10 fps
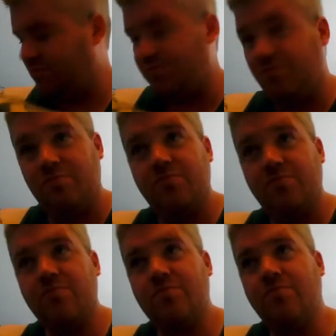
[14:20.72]

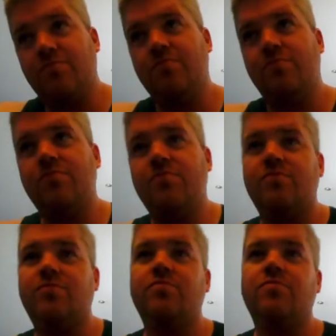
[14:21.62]

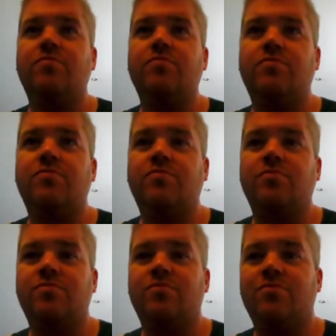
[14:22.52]

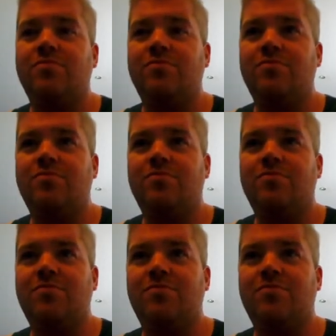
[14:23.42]

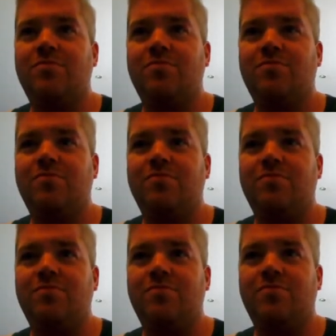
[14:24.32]

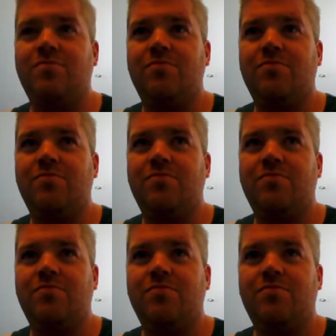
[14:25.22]

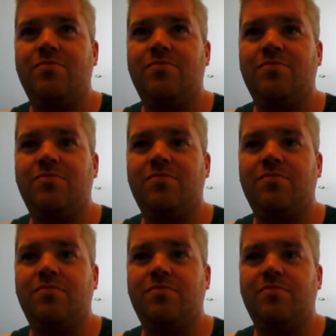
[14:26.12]

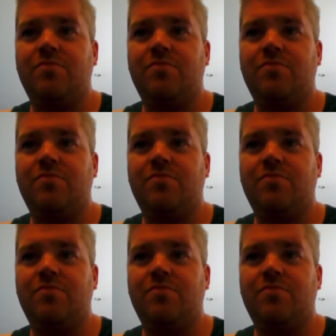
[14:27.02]
(not speaking)